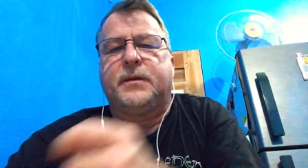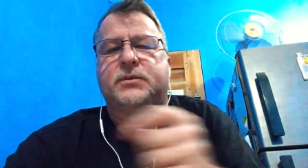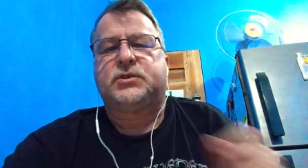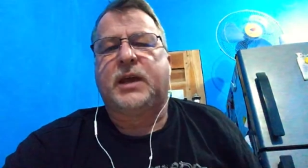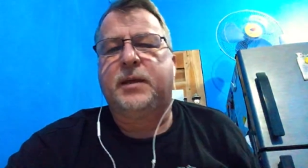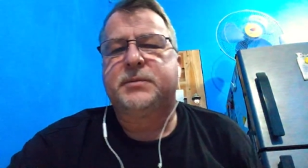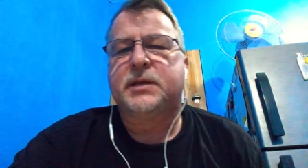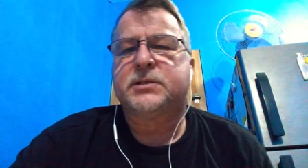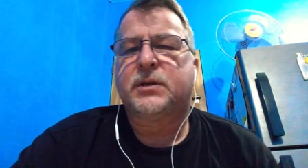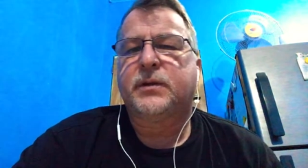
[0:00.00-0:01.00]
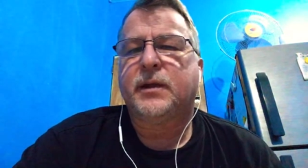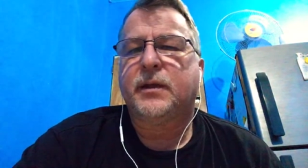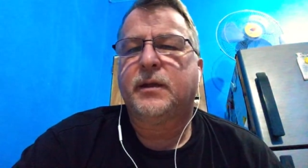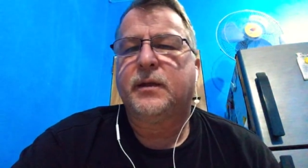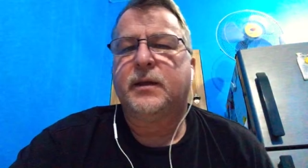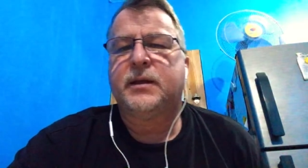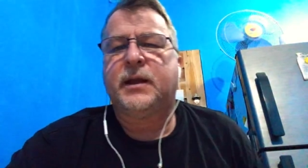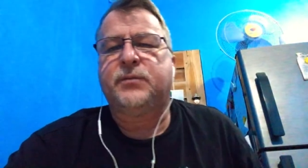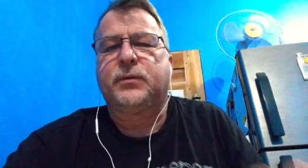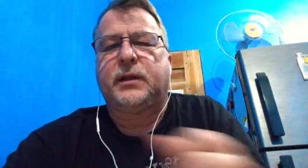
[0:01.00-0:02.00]
James, is there
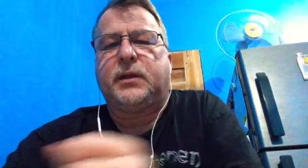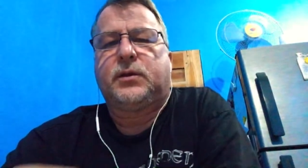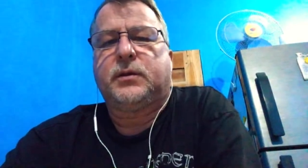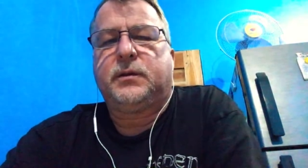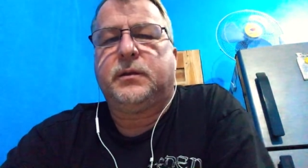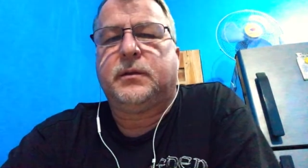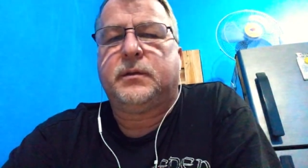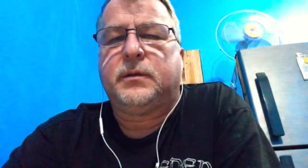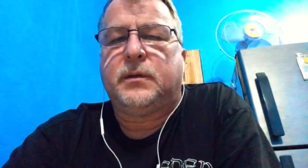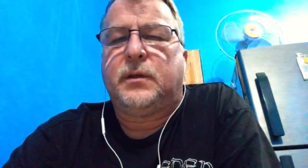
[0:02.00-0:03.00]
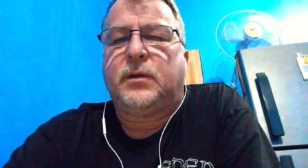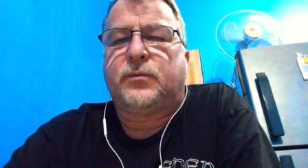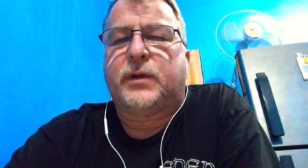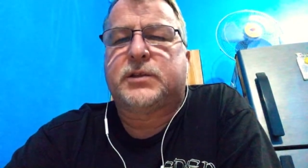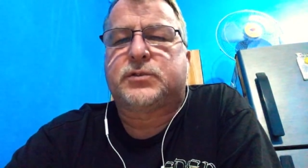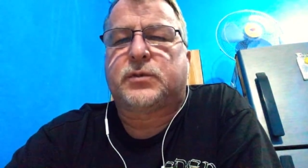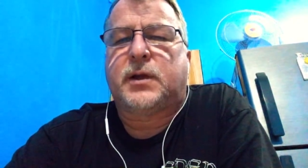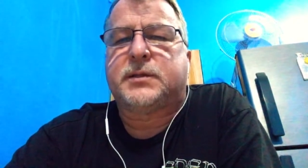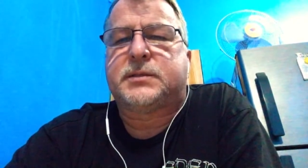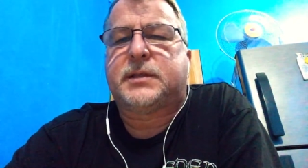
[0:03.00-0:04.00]
any really good
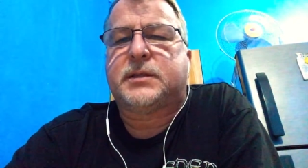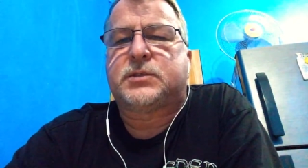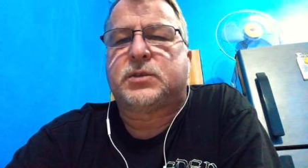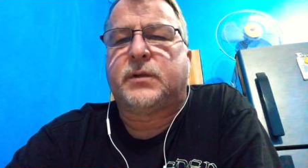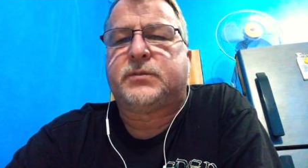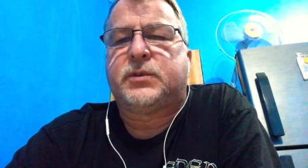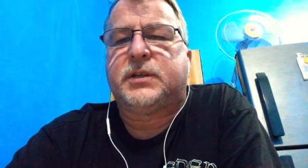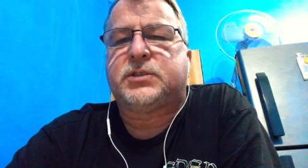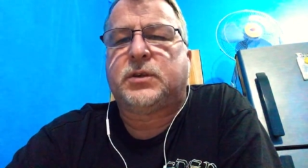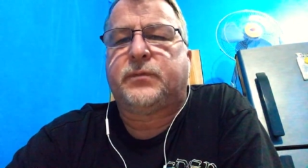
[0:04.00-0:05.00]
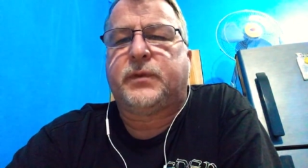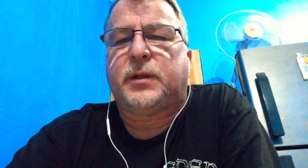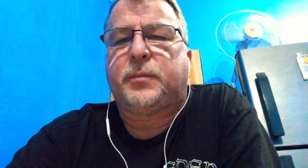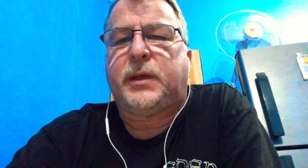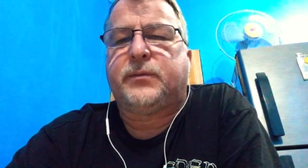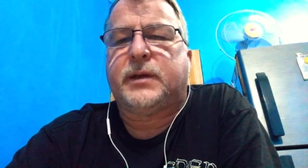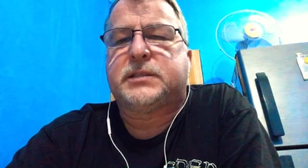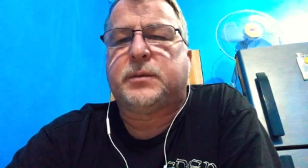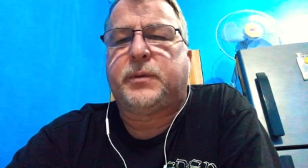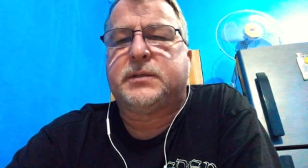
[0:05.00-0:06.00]
restaurants that serve traditional Philippine
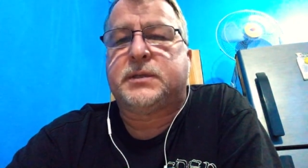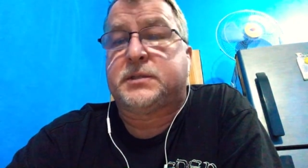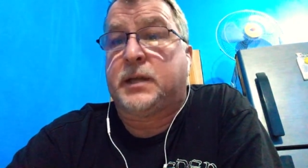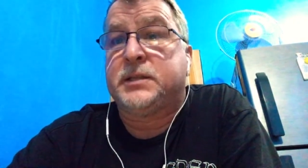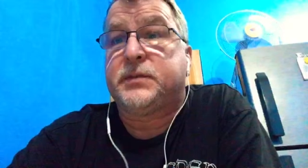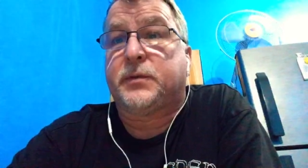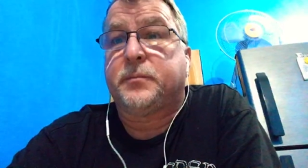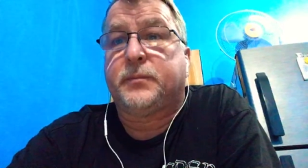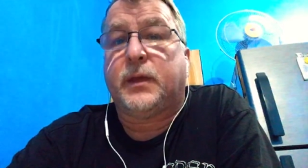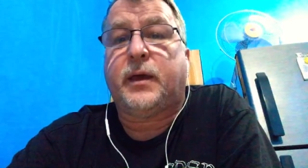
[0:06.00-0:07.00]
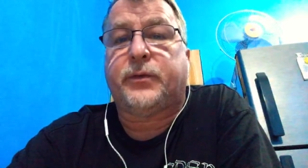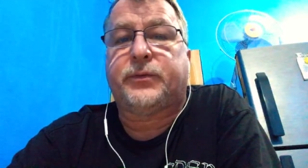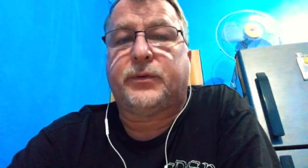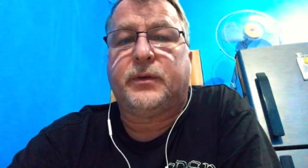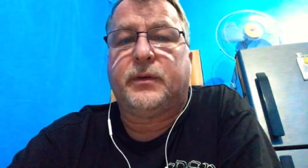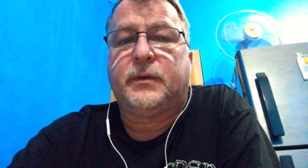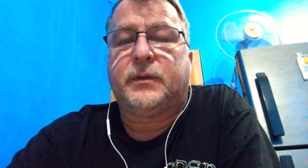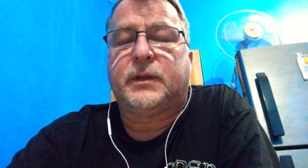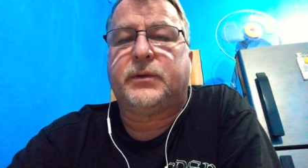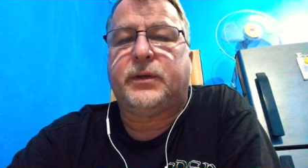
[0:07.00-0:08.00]
recipes? There's tons of them. Yes,
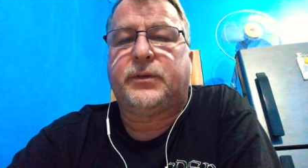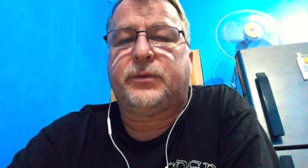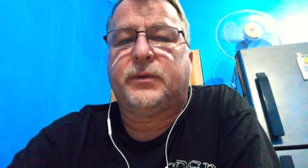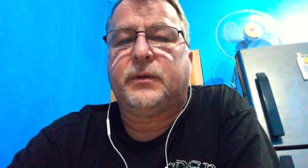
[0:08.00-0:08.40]
there is.